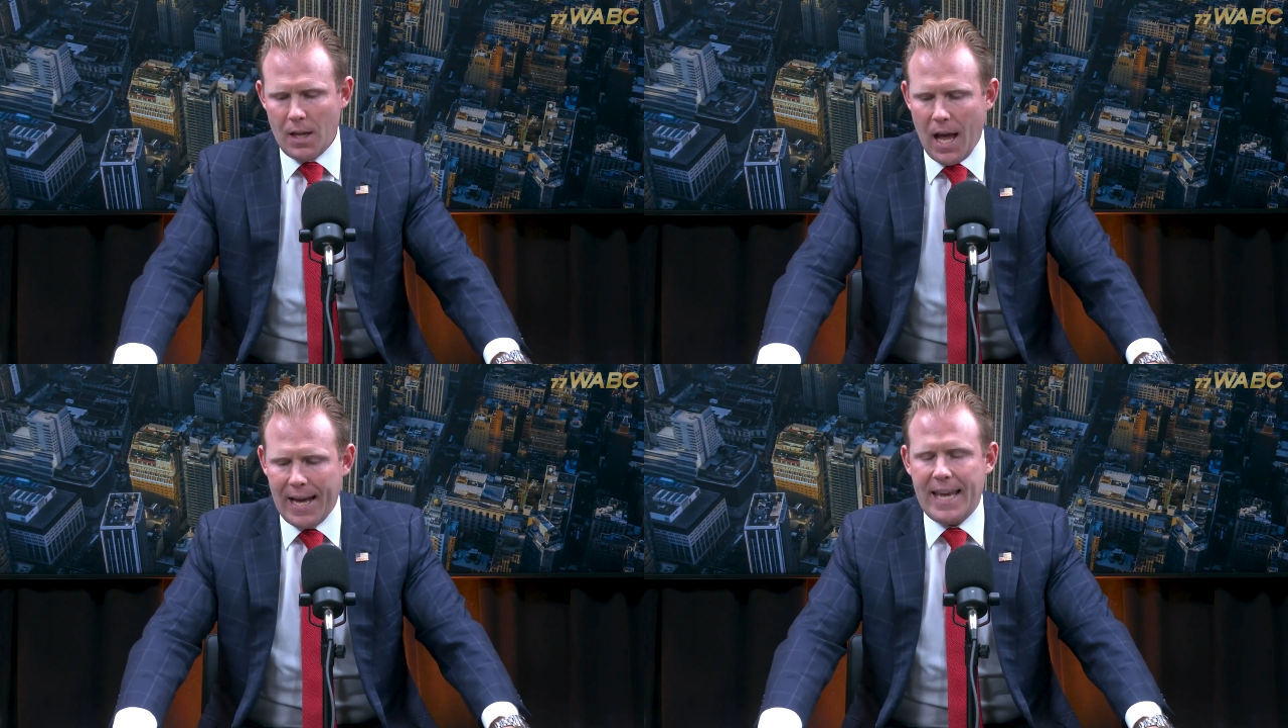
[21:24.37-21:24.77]

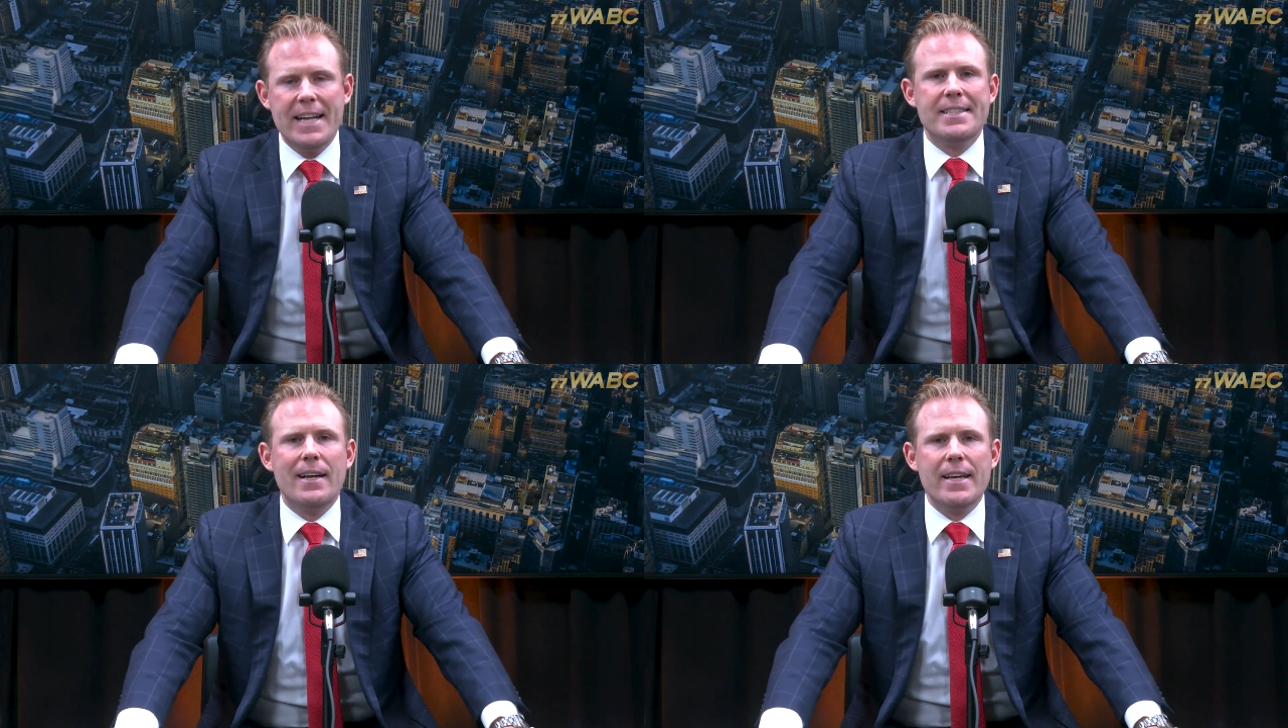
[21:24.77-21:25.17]
I
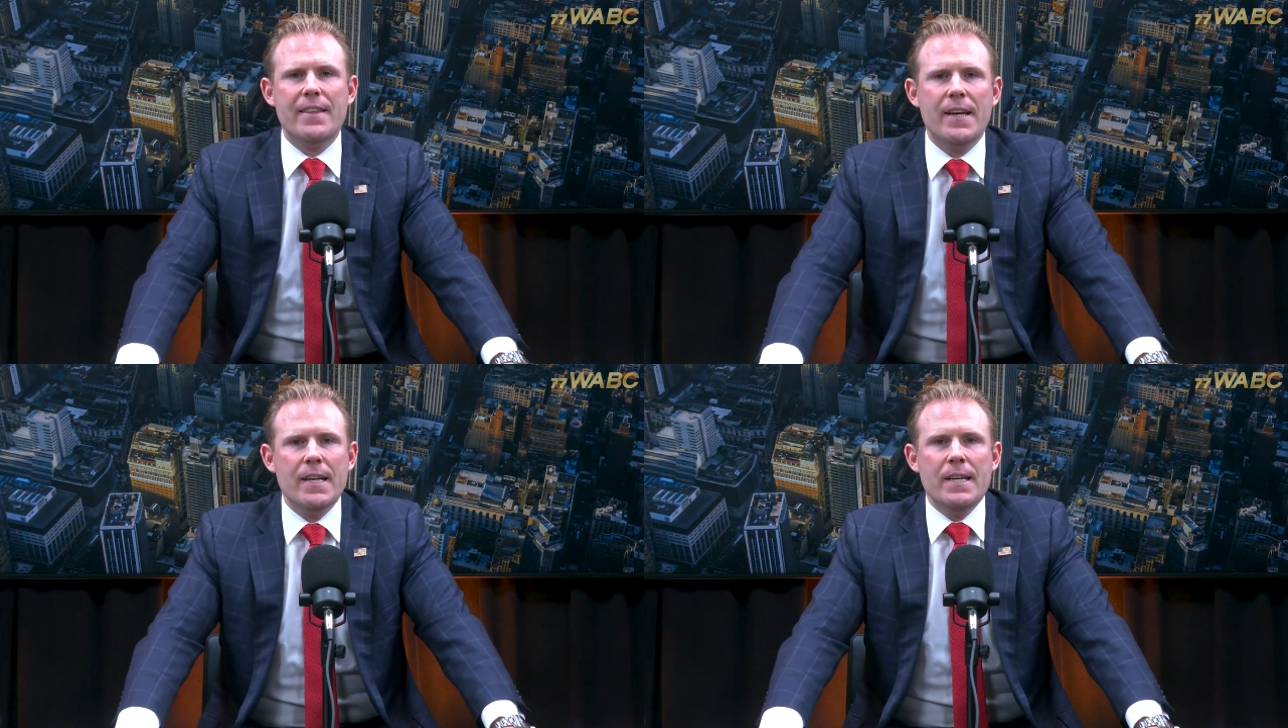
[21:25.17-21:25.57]
can't tell you
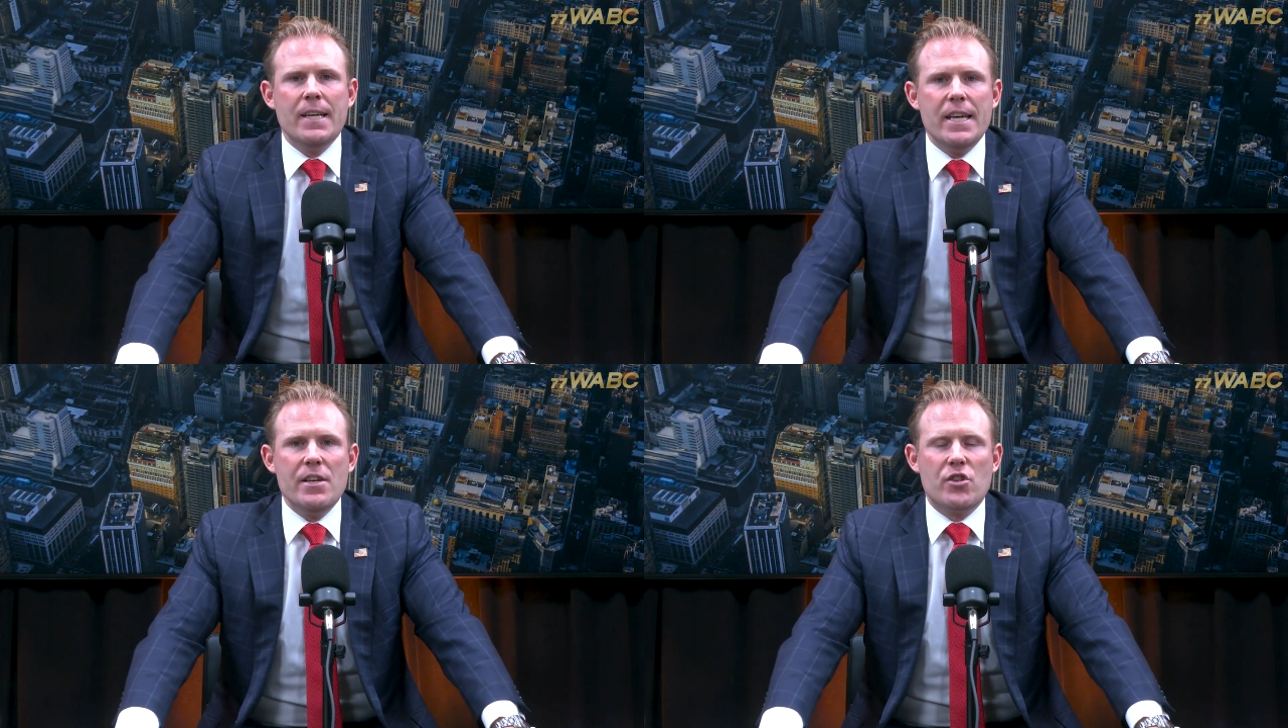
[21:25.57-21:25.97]
that
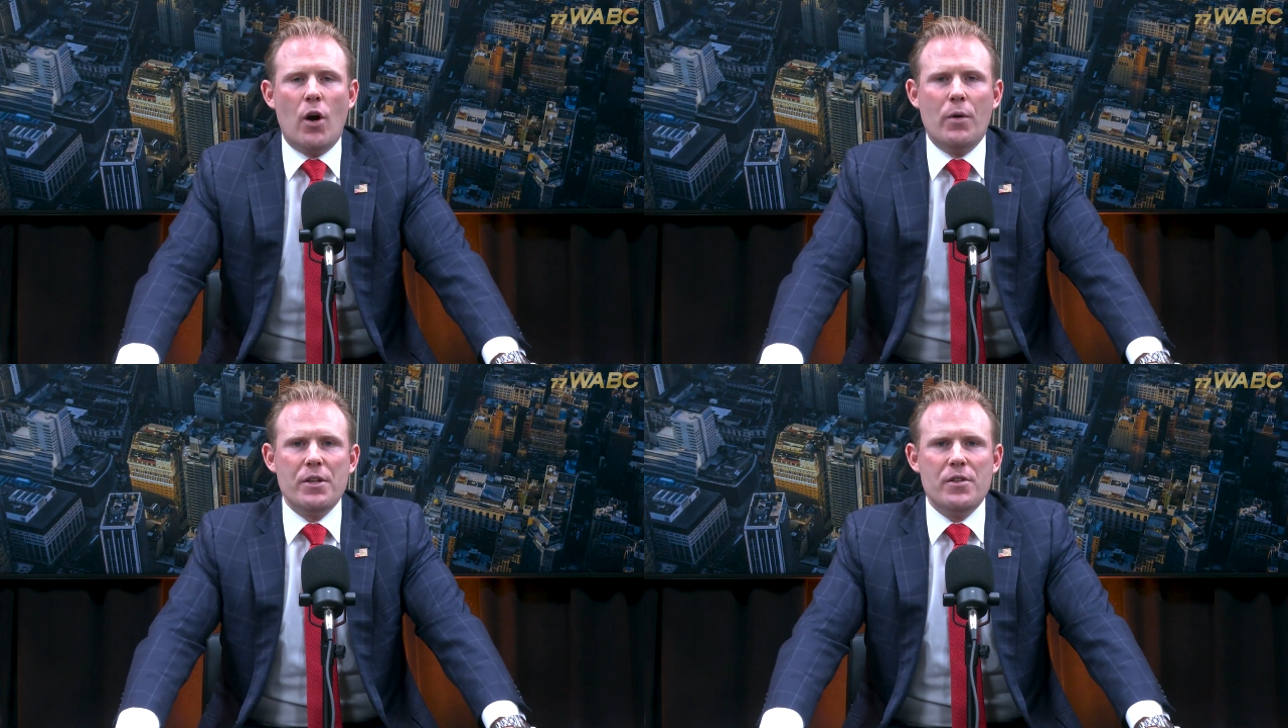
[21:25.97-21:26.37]
he
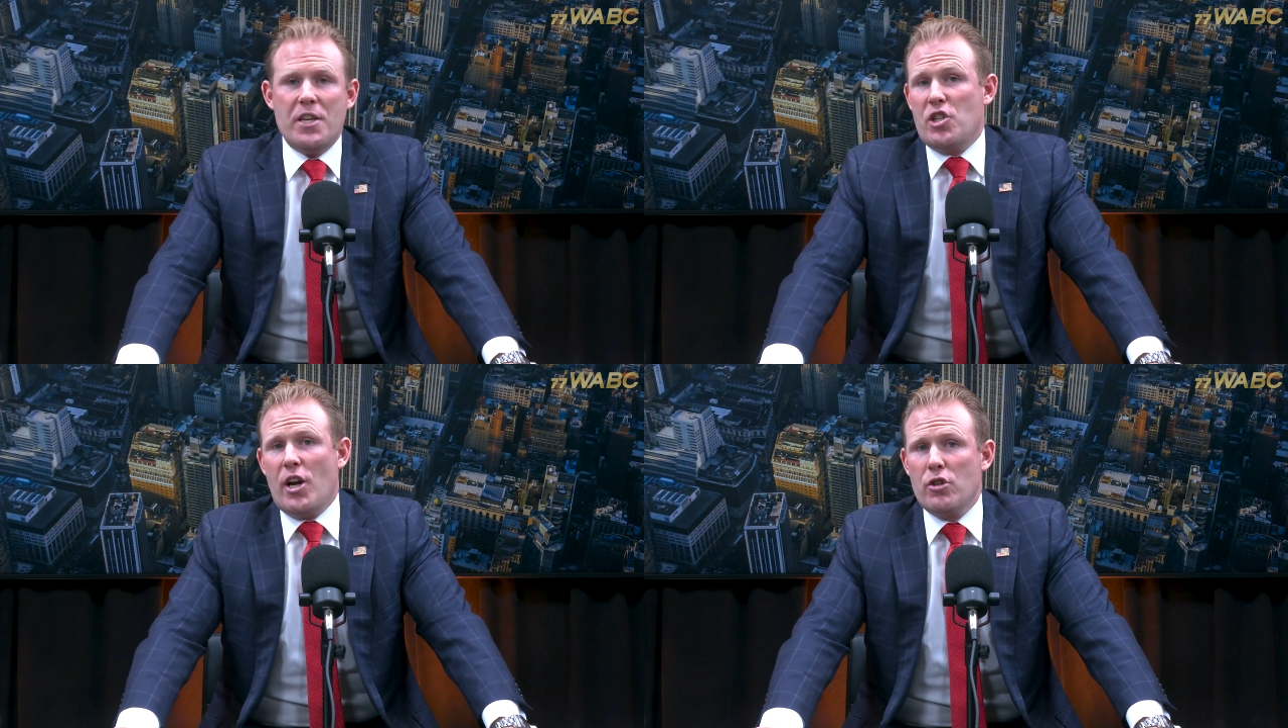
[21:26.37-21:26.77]

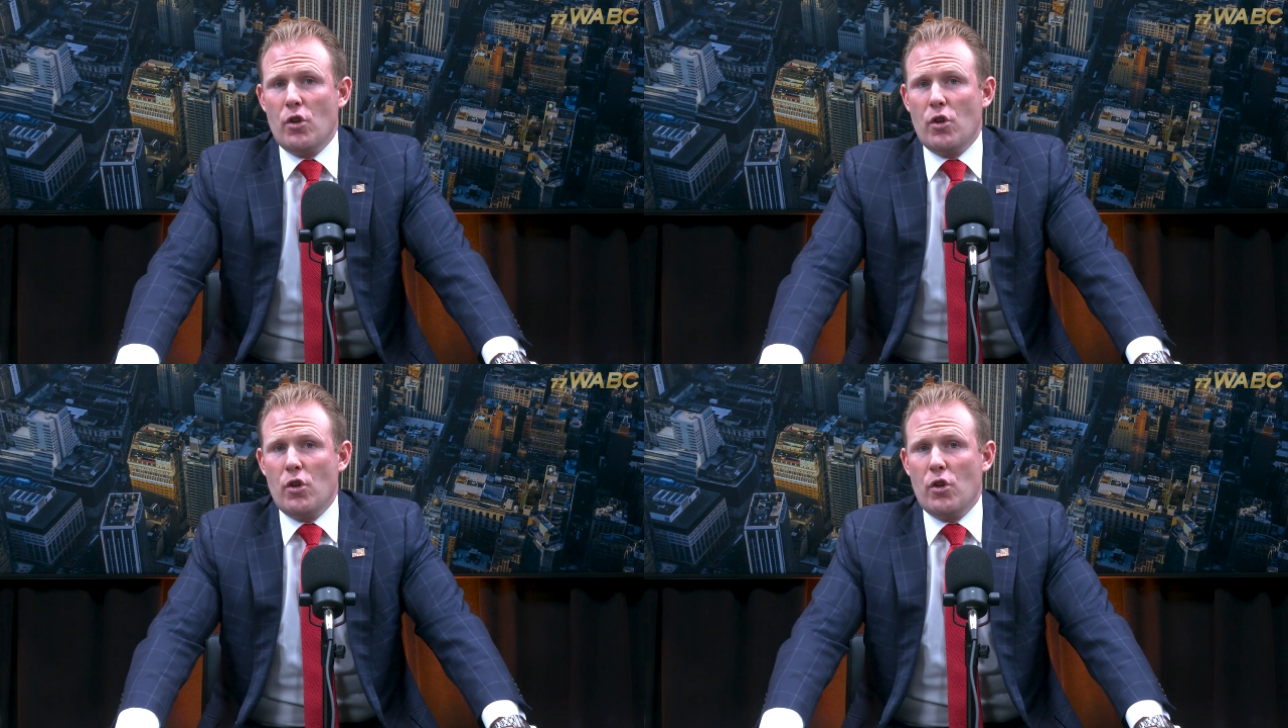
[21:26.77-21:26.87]
shares